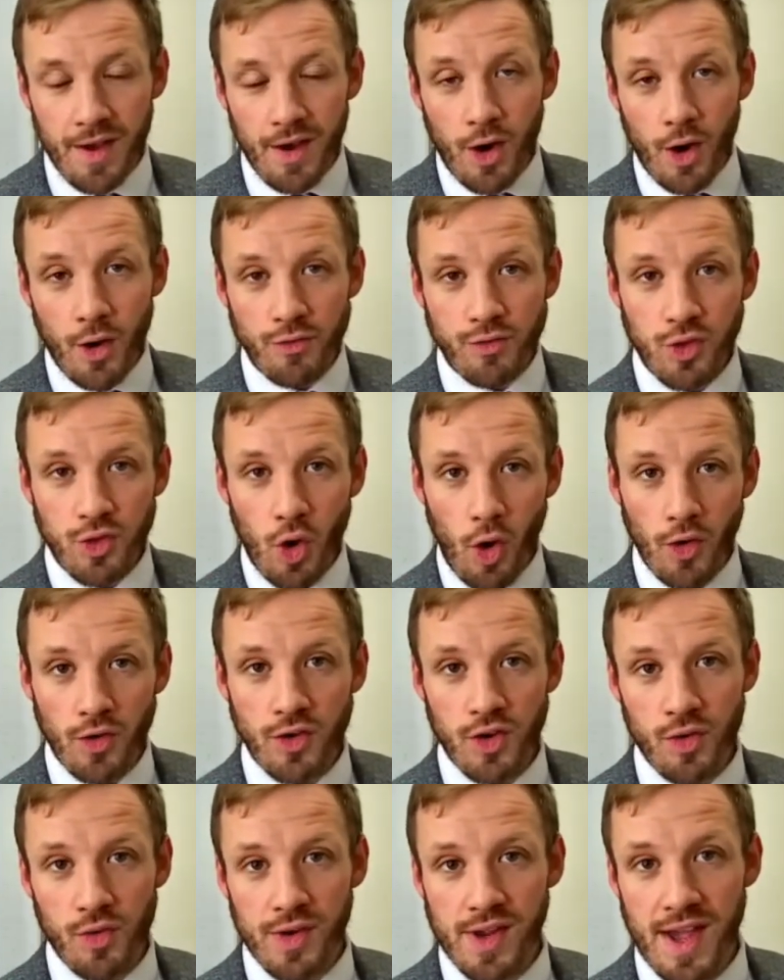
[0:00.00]
of God
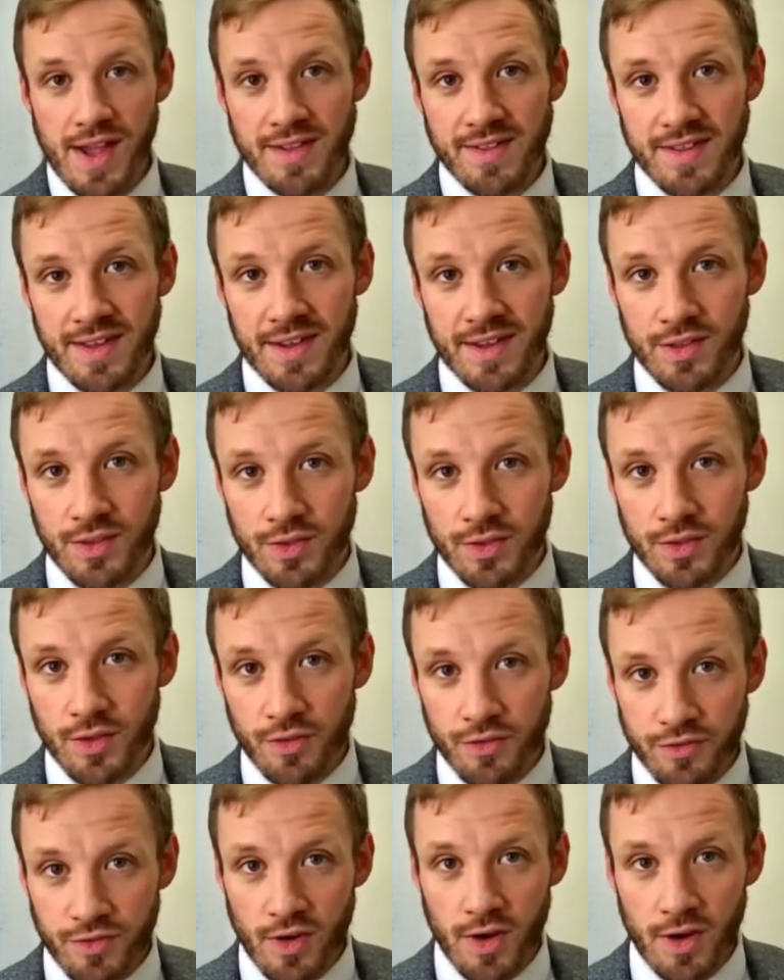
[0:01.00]
creating the
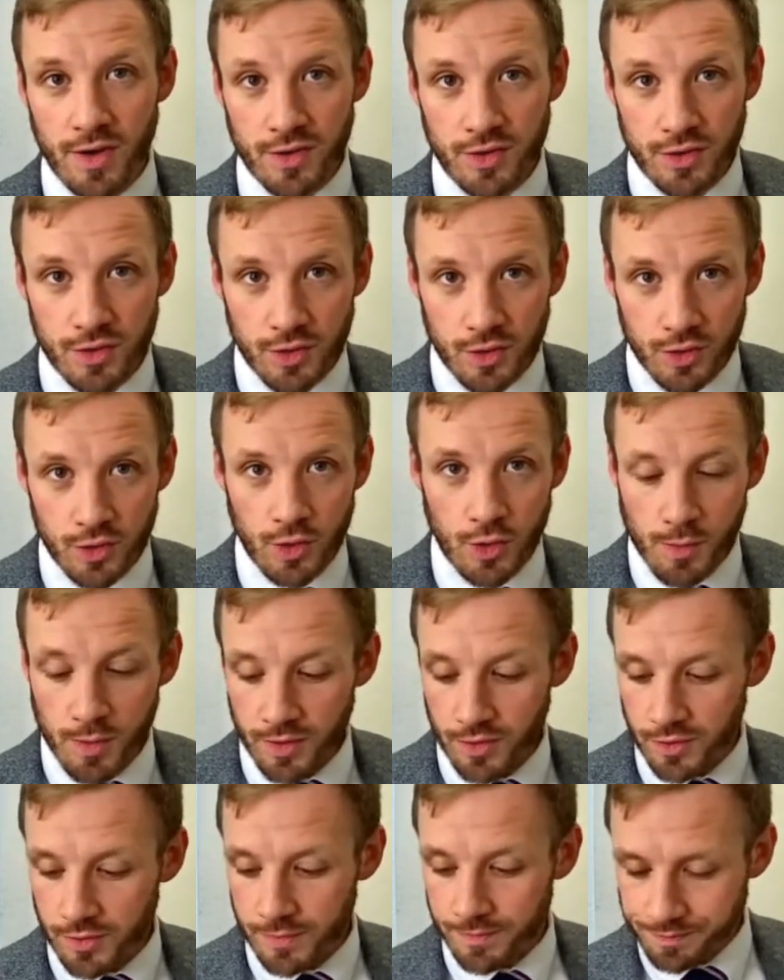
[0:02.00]
first
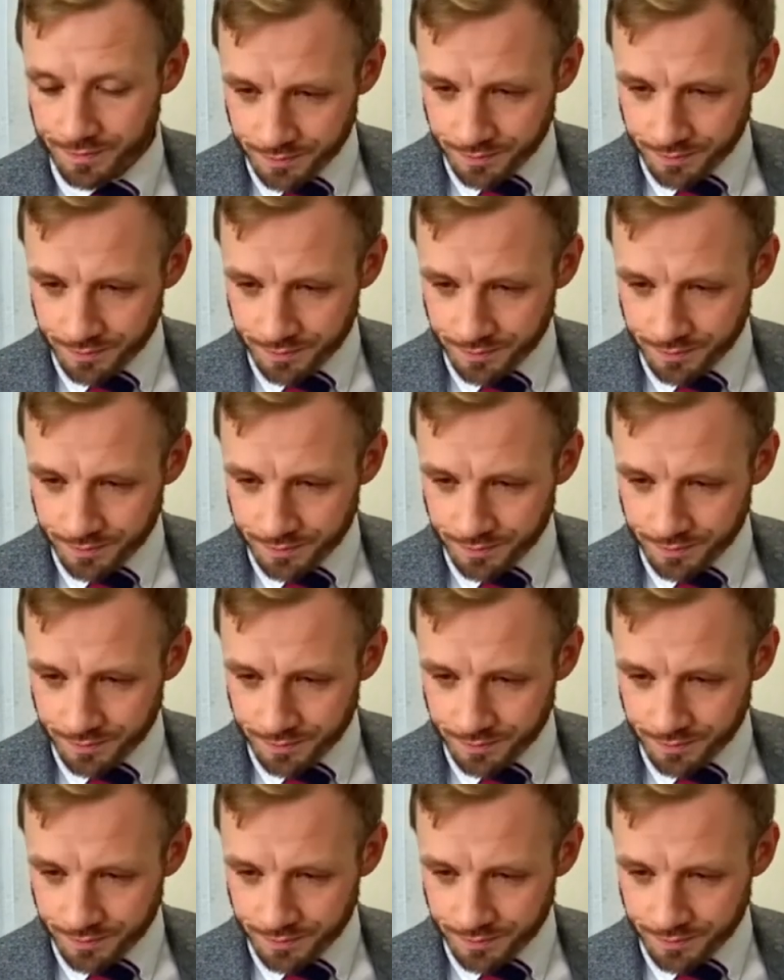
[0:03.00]
humans.